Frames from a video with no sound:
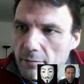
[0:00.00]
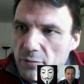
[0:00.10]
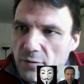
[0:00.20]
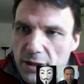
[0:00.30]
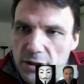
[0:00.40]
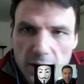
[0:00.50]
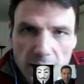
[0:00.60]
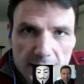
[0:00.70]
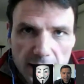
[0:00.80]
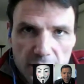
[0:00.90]

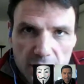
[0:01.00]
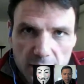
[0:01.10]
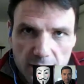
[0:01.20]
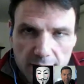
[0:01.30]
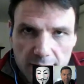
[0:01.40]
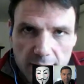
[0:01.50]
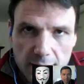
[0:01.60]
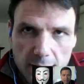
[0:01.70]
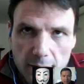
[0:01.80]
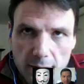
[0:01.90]
fractionalization
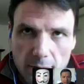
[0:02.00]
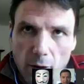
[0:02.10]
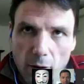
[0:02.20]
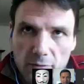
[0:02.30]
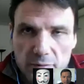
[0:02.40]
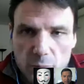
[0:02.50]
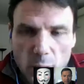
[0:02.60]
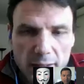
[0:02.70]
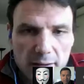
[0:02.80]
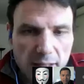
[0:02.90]
of
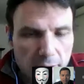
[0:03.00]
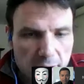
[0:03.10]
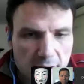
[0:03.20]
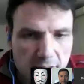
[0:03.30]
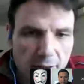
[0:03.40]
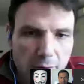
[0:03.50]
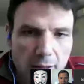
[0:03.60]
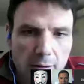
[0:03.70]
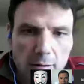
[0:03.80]
one currency unit,